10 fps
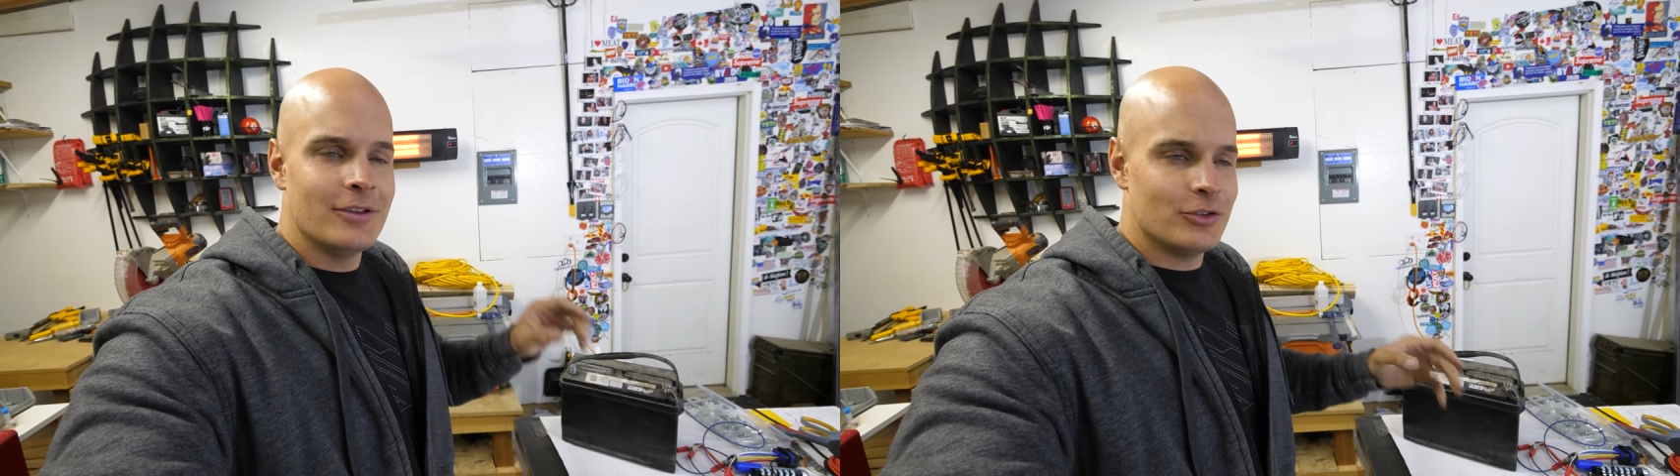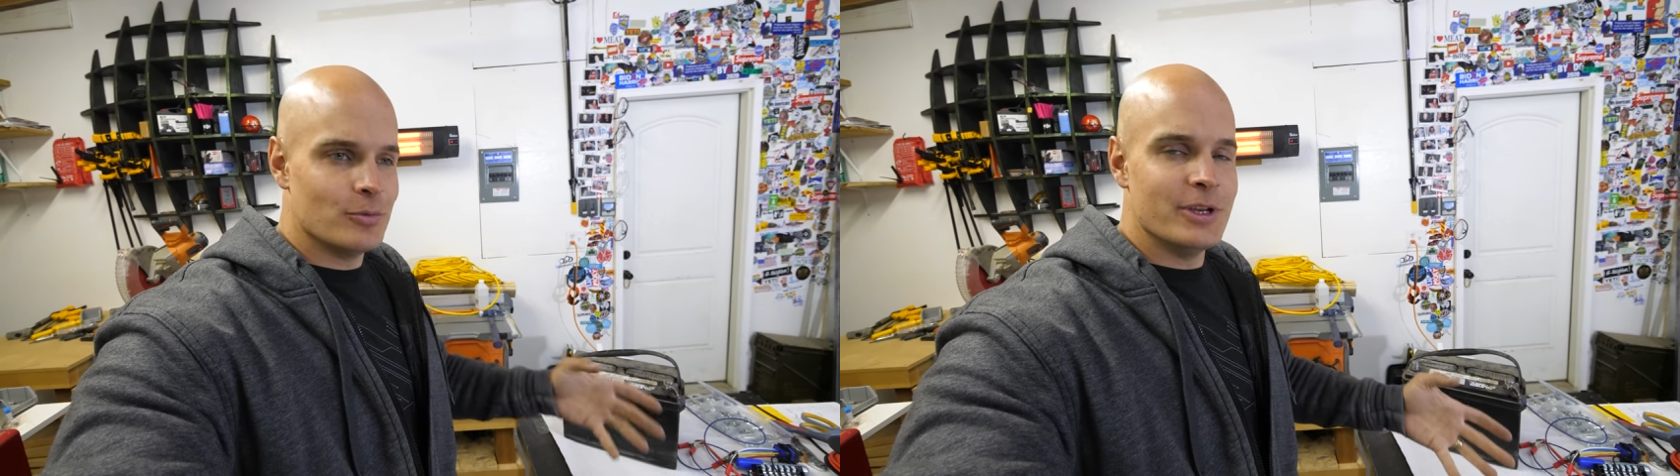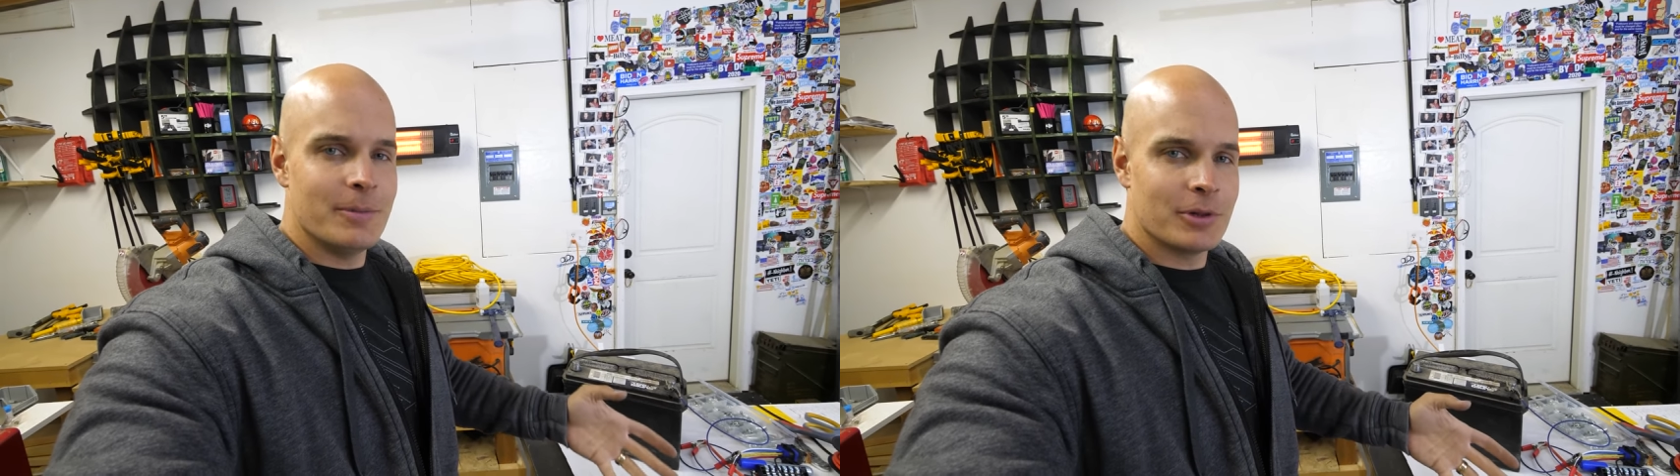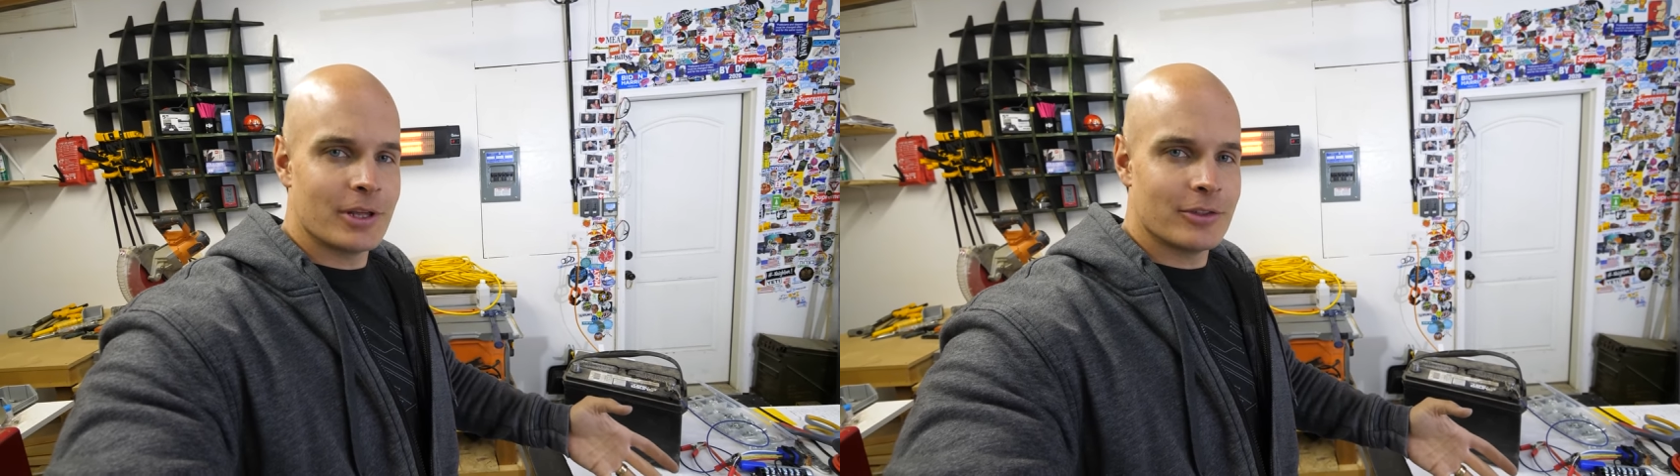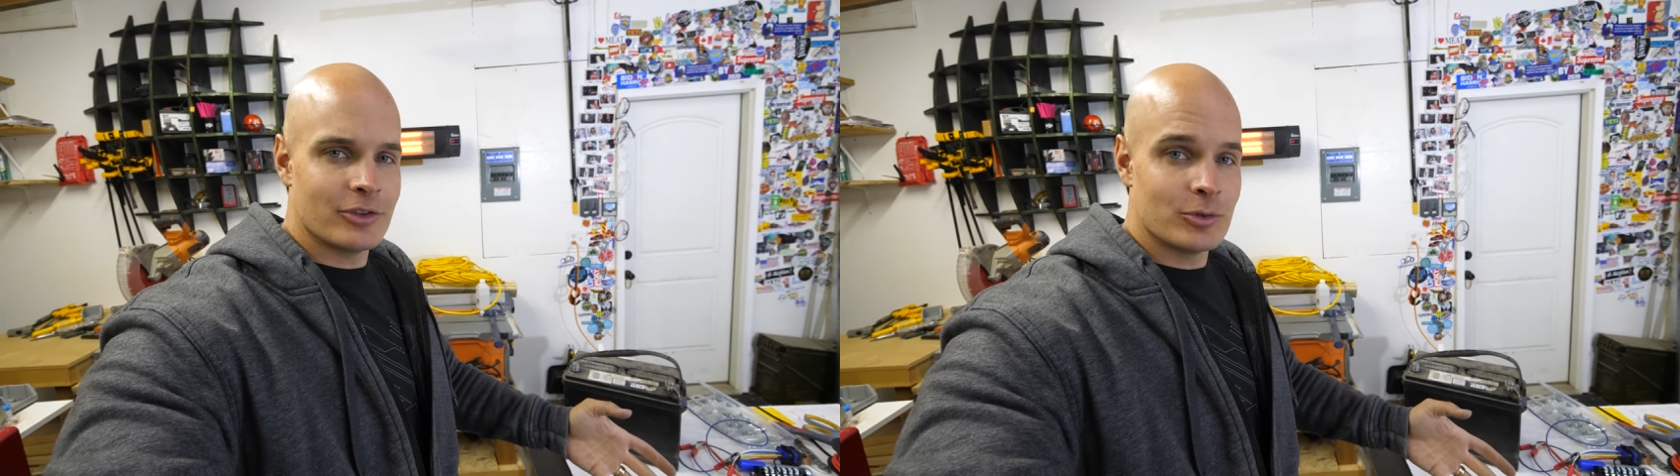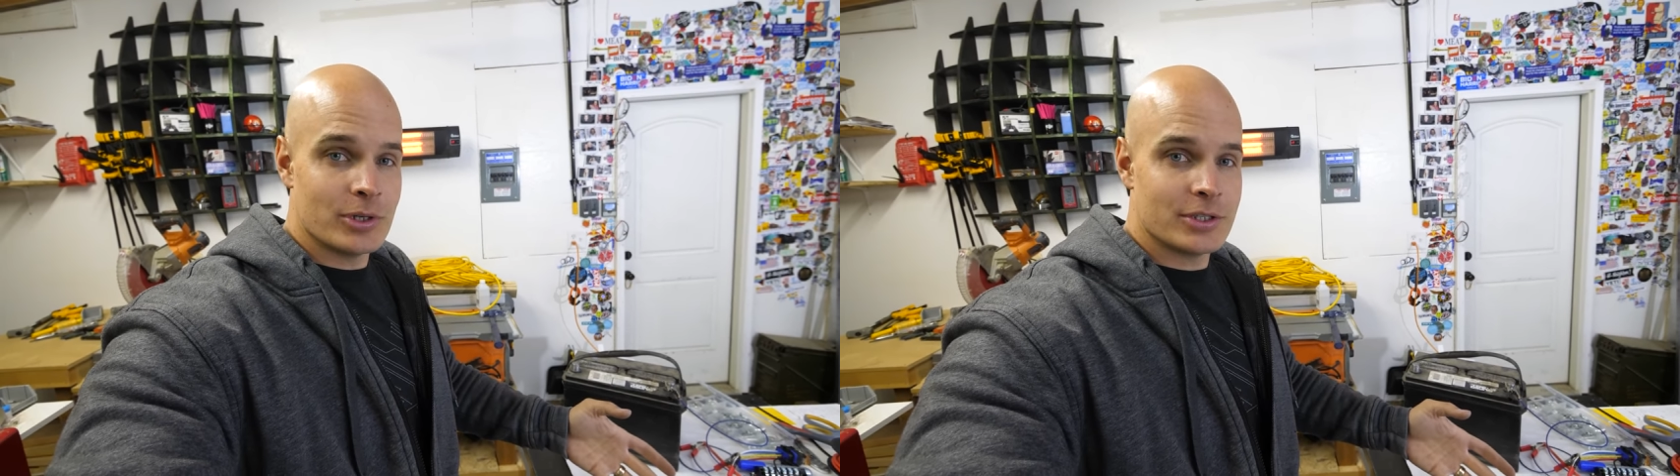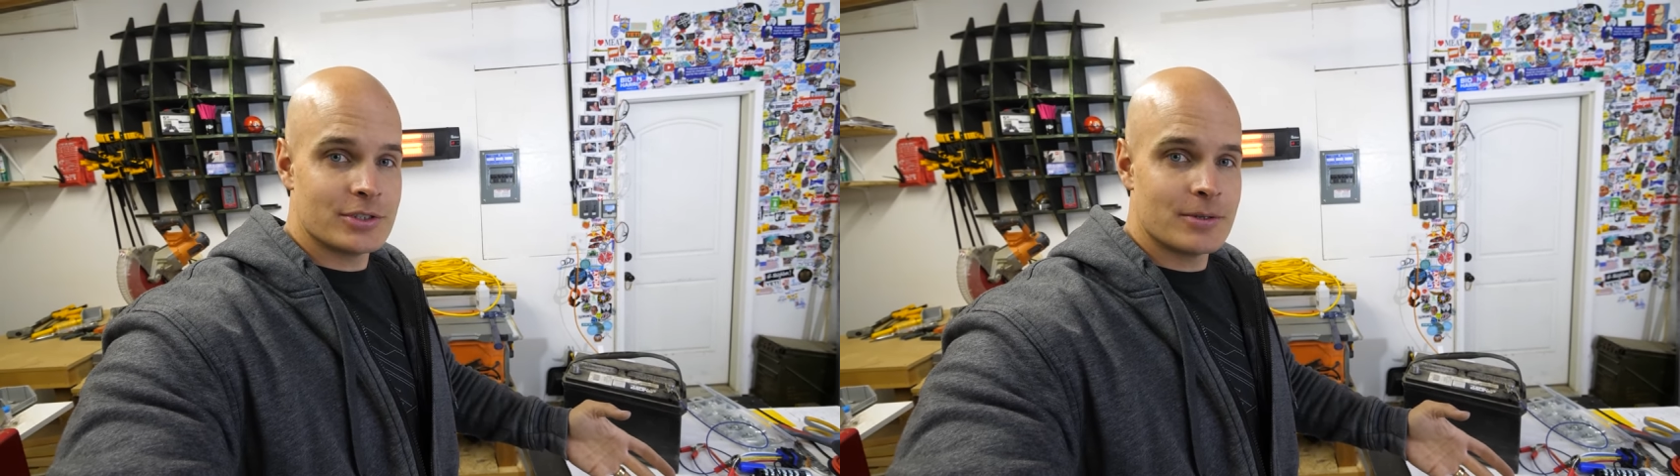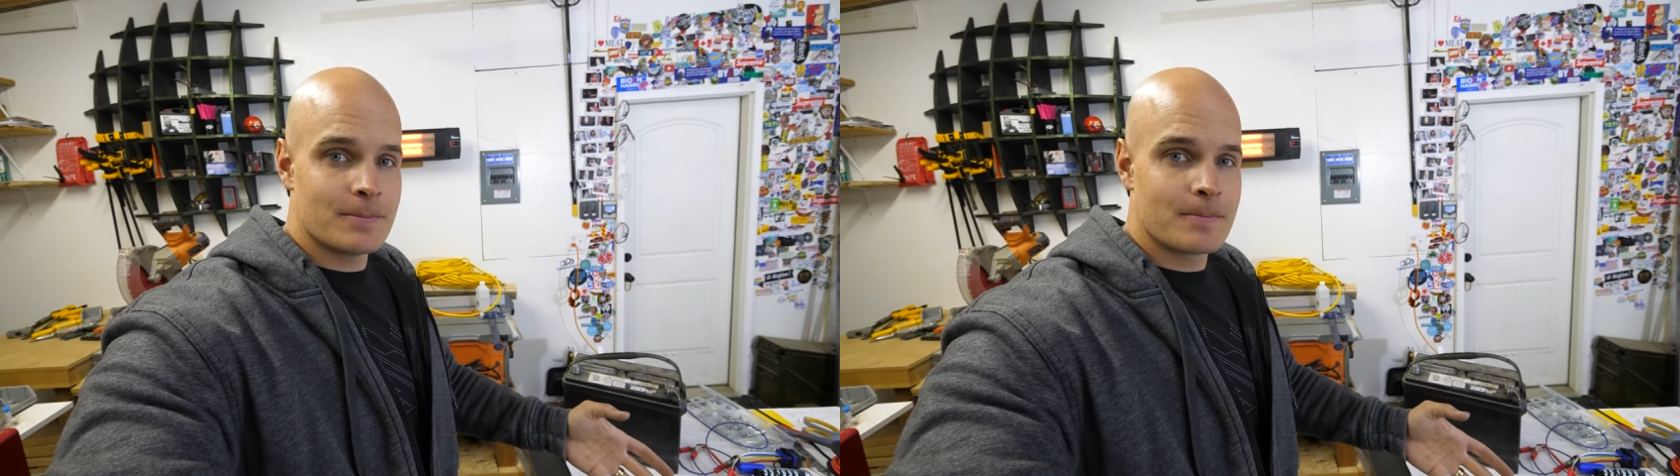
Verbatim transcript: to manipulate the switch.